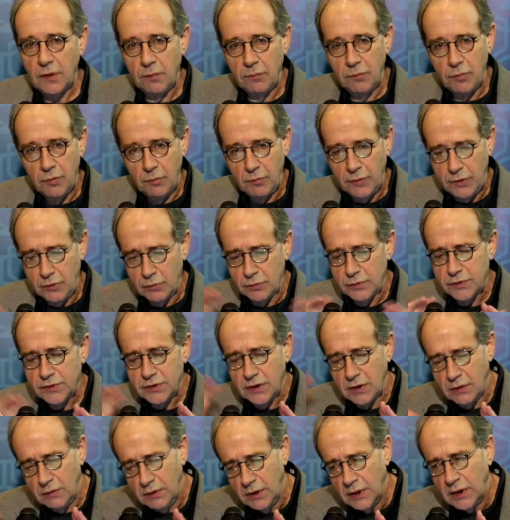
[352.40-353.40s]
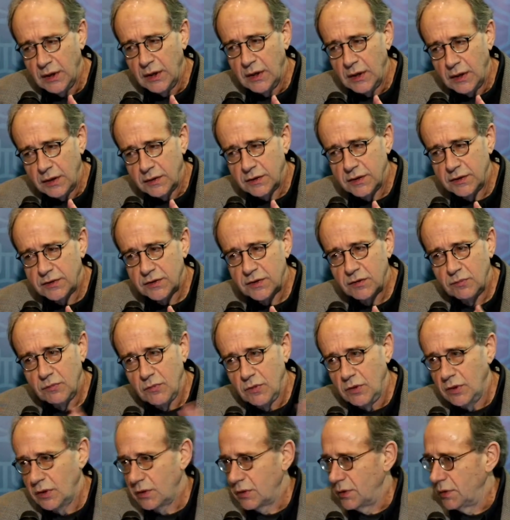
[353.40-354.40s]
But we also did some
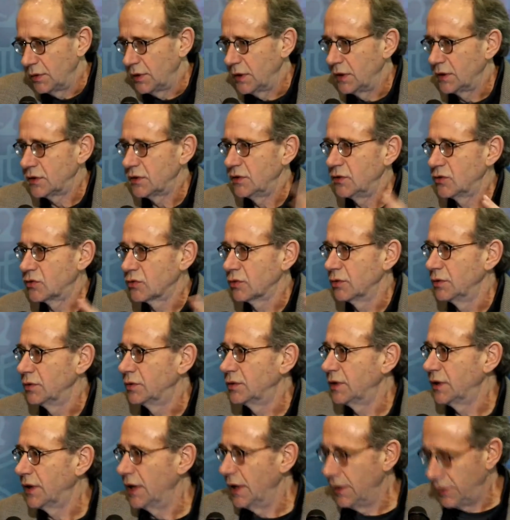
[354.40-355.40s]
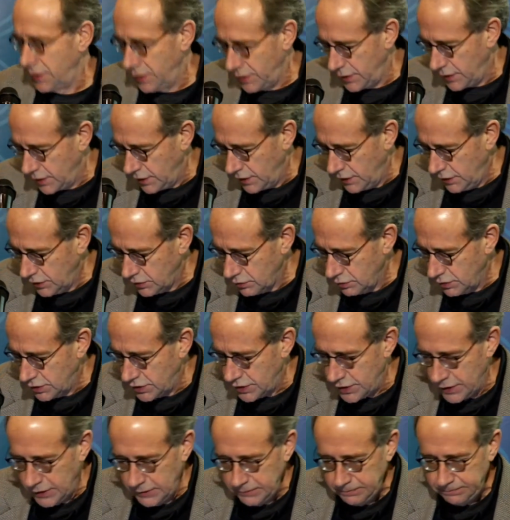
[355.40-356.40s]
work on this and drew together the
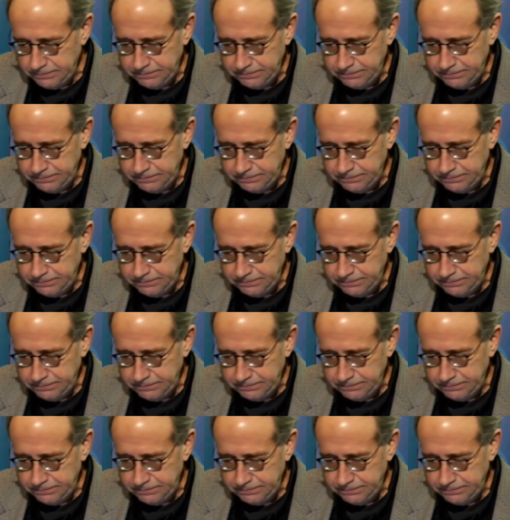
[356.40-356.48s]
literature